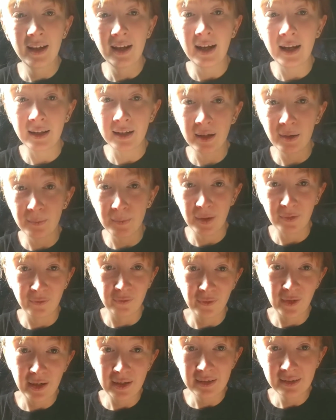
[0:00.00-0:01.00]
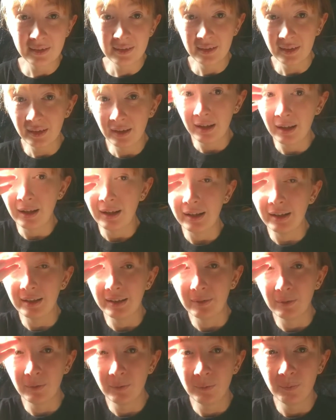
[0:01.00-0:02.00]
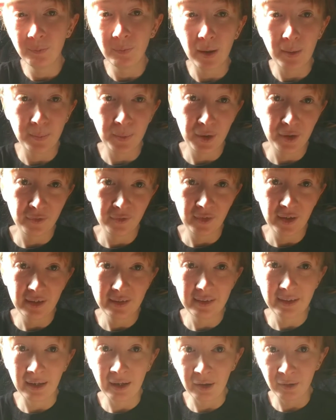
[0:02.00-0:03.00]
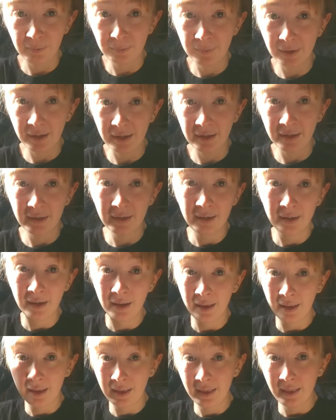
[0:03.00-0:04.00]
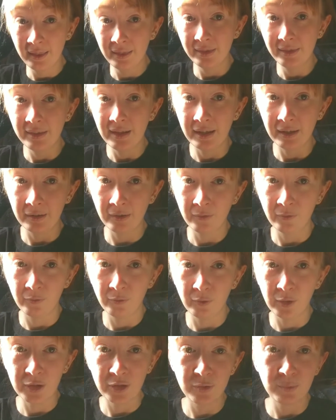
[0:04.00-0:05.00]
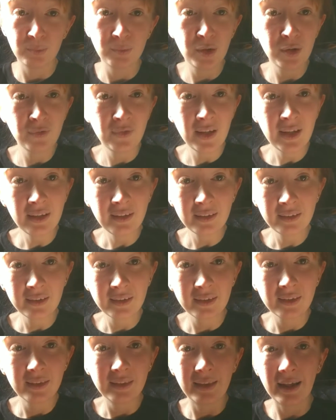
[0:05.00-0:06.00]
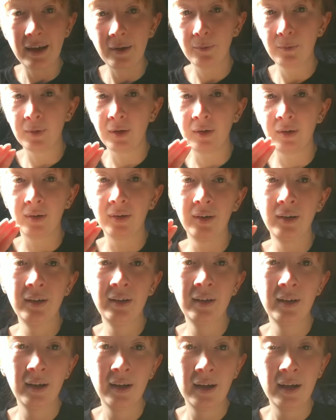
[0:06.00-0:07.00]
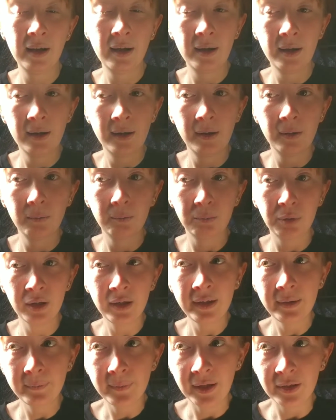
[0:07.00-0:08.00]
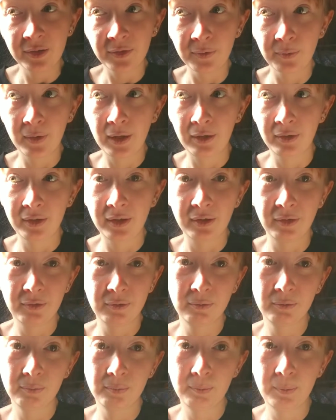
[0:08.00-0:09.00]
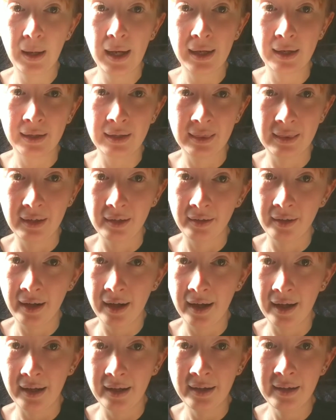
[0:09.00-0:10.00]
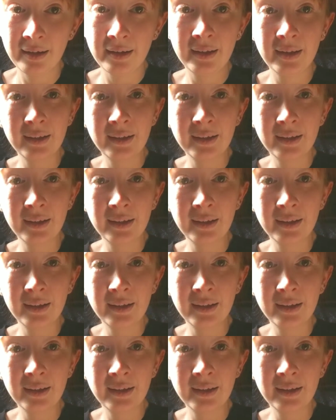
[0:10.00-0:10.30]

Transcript: I got my friend and my boyfriend to help me think of which movies that were pretty much well known back in their day.